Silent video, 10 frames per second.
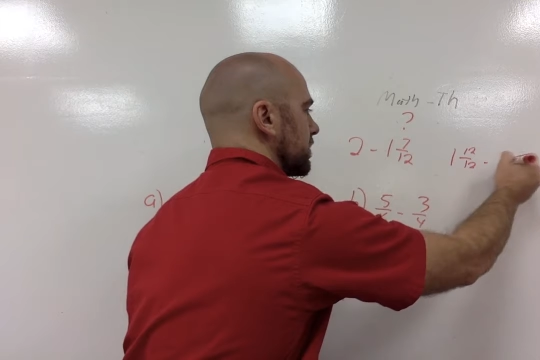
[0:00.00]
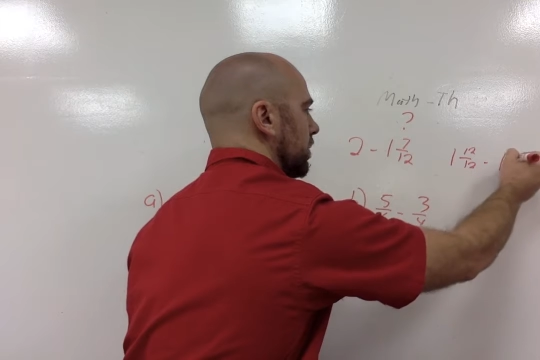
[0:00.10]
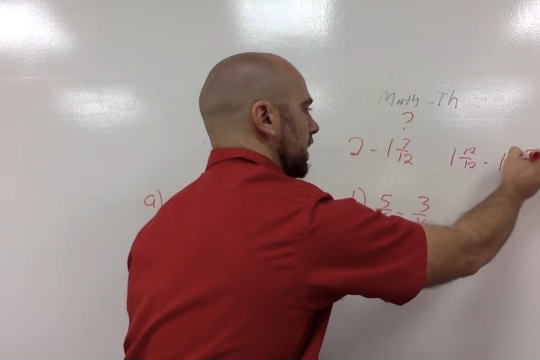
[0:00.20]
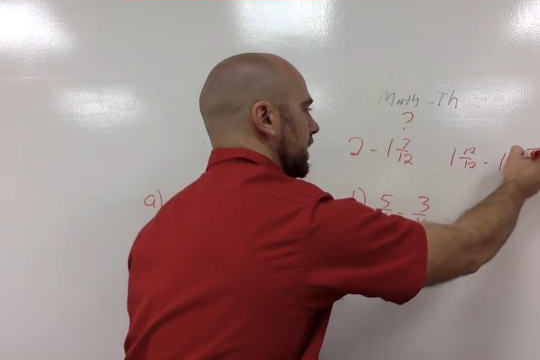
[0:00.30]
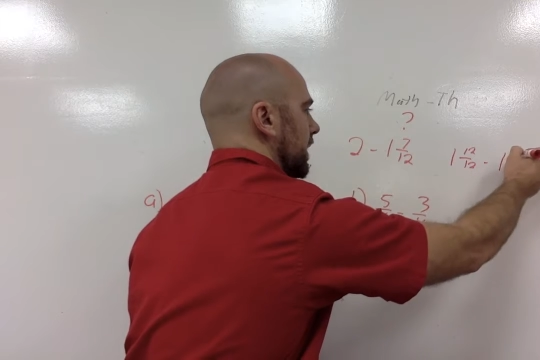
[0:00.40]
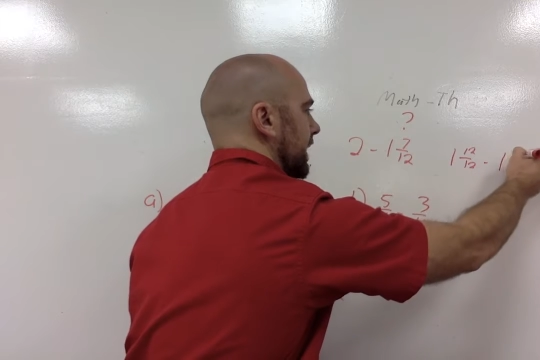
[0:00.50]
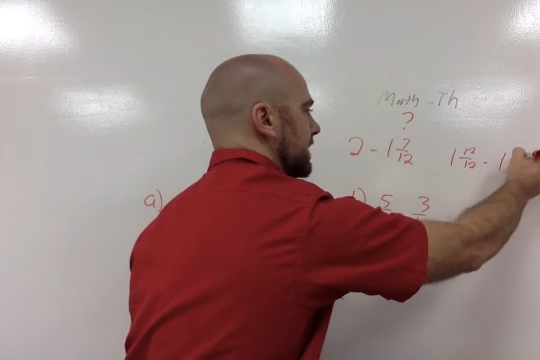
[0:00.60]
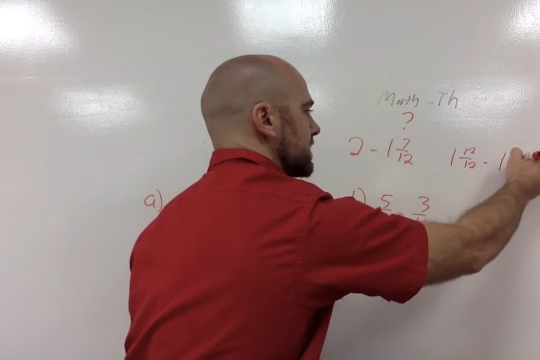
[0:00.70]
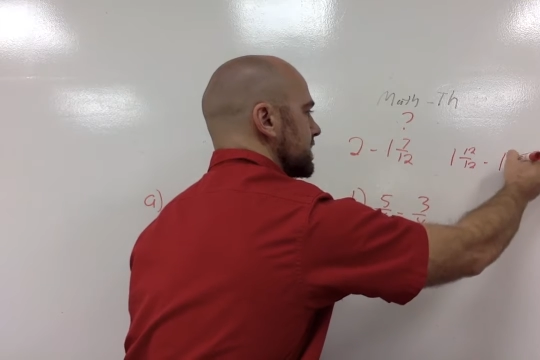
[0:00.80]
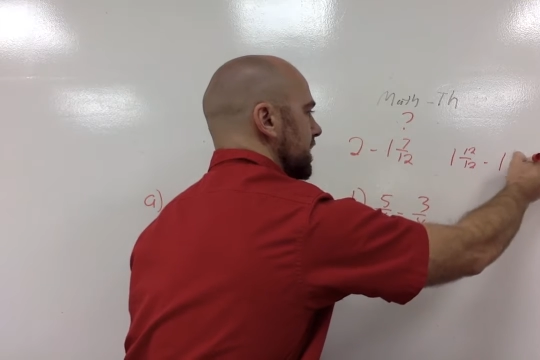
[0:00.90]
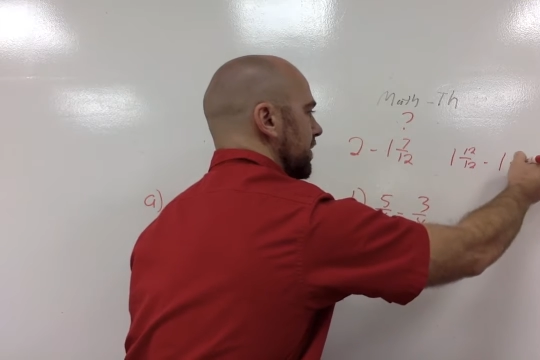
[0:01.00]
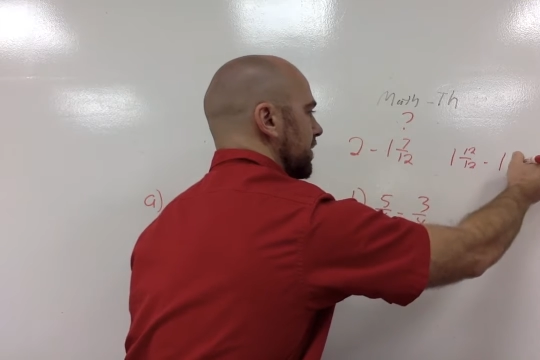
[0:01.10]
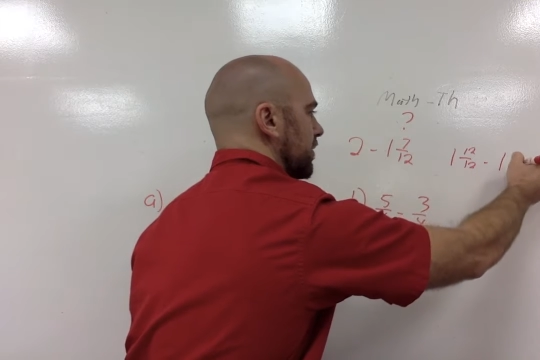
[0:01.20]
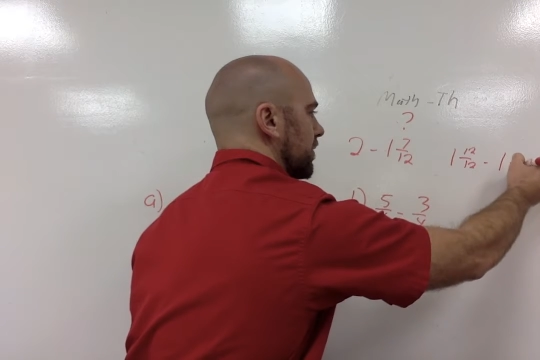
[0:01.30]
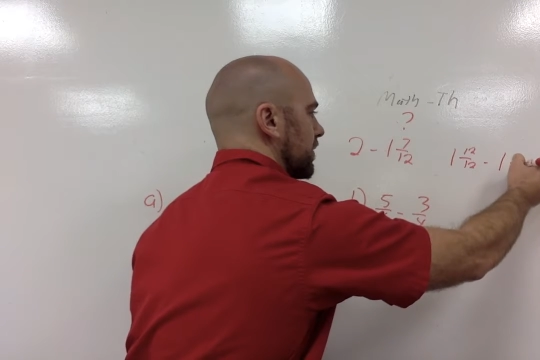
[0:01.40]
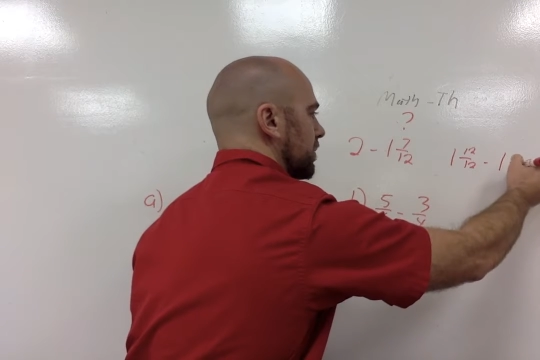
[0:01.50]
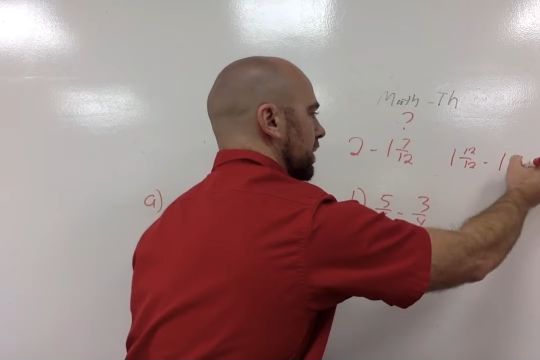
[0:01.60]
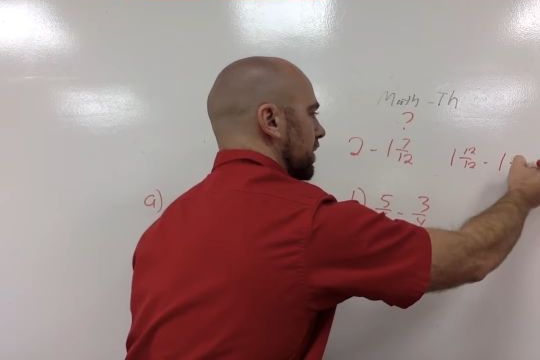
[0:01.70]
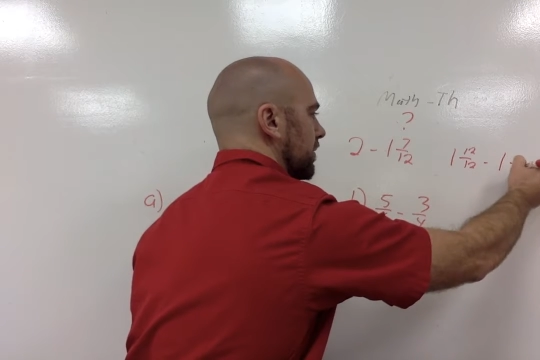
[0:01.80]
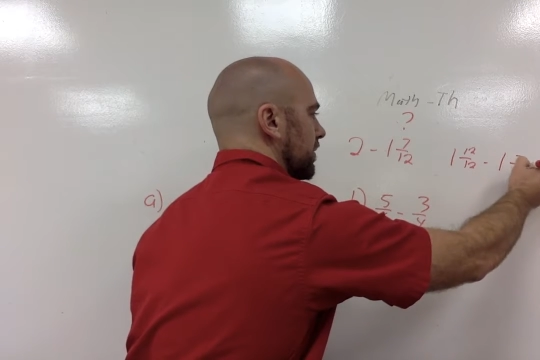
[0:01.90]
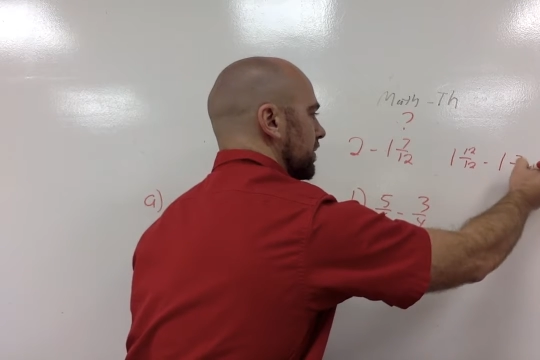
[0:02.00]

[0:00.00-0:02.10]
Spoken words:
1 and 7/12,